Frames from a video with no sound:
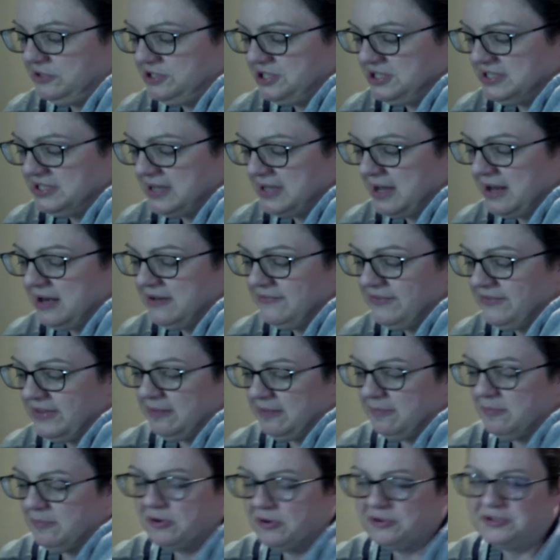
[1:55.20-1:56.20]
kind of at the
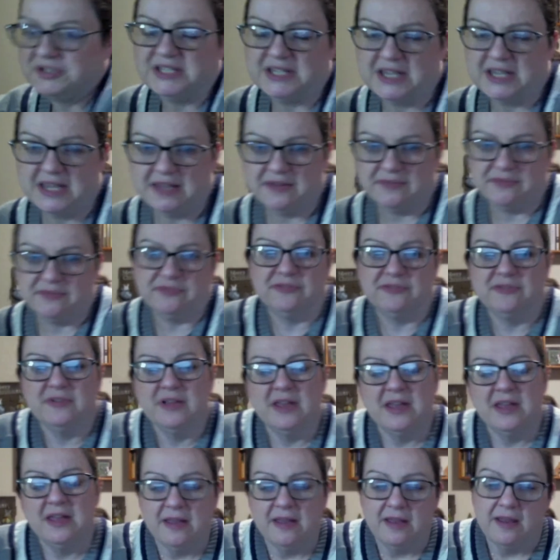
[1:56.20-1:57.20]
mercy of
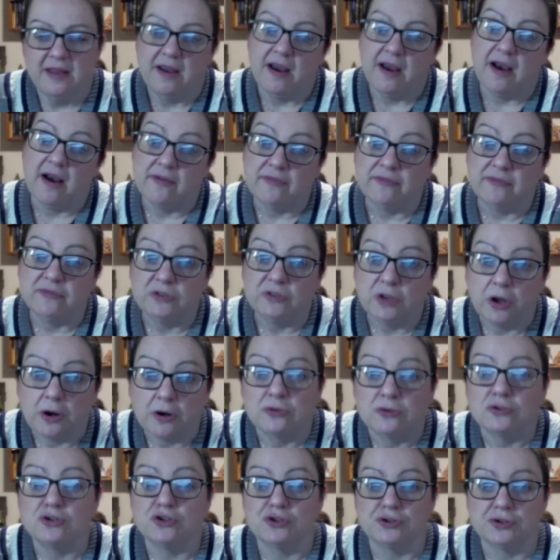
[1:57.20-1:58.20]

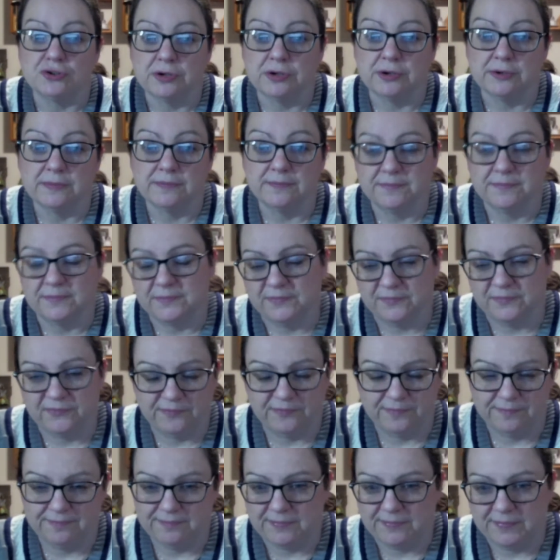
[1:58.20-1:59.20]
larger
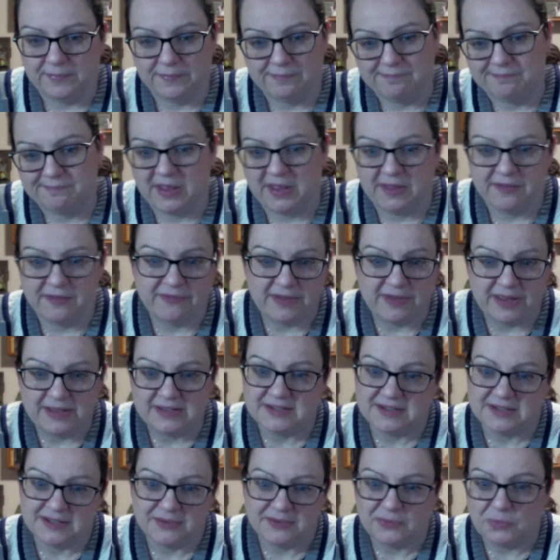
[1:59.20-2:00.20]
events
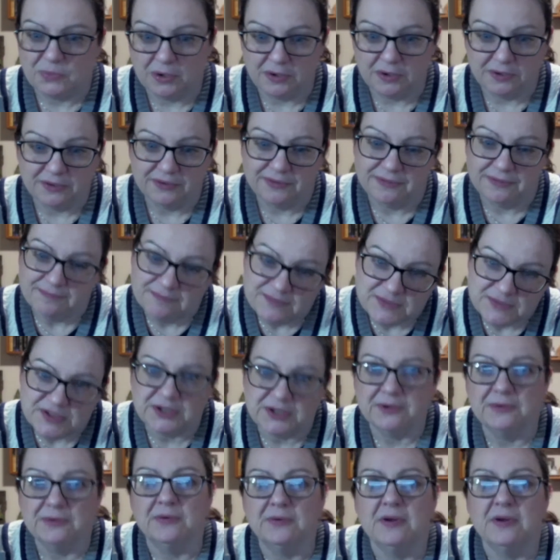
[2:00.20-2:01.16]
in the world. So